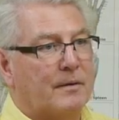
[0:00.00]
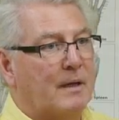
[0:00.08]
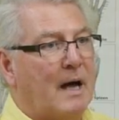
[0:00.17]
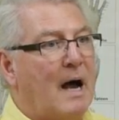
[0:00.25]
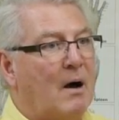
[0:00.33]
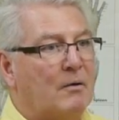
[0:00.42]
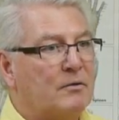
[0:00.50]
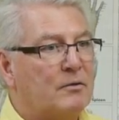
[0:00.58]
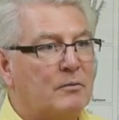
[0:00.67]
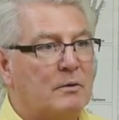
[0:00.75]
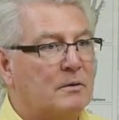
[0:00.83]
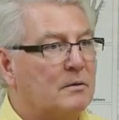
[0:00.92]
the
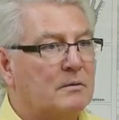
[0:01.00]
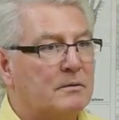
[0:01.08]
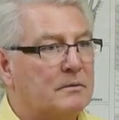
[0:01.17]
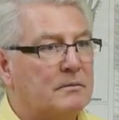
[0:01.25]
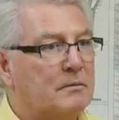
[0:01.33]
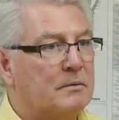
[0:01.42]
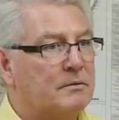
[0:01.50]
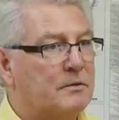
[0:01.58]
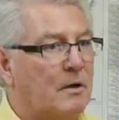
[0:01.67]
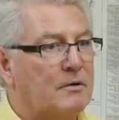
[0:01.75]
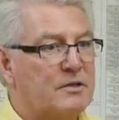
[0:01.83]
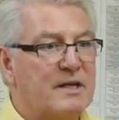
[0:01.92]
hounds will will
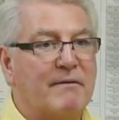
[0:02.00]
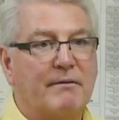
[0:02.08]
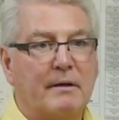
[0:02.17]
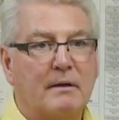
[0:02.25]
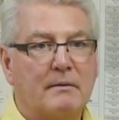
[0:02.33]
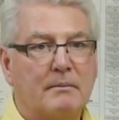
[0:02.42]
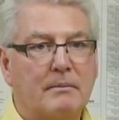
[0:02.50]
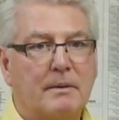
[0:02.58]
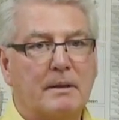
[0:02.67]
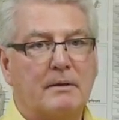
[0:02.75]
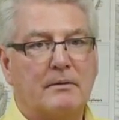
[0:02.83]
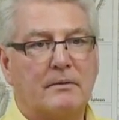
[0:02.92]
start sniffing
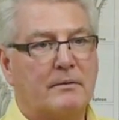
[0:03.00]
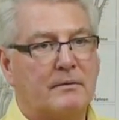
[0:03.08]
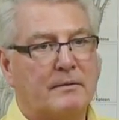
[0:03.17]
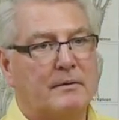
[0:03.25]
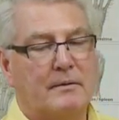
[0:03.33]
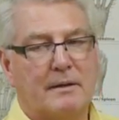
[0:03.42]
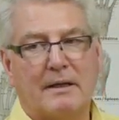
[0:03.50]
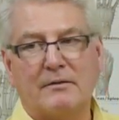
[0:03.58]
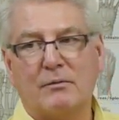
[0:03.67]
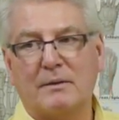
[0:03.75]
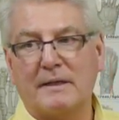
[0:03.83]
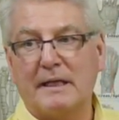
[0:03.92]
because
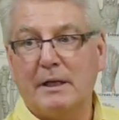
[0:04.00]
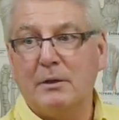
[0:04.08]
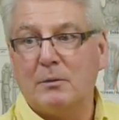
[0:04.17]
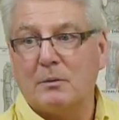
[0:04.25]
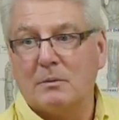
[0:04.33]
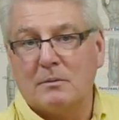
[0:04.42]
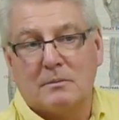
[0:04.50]
that's what they do.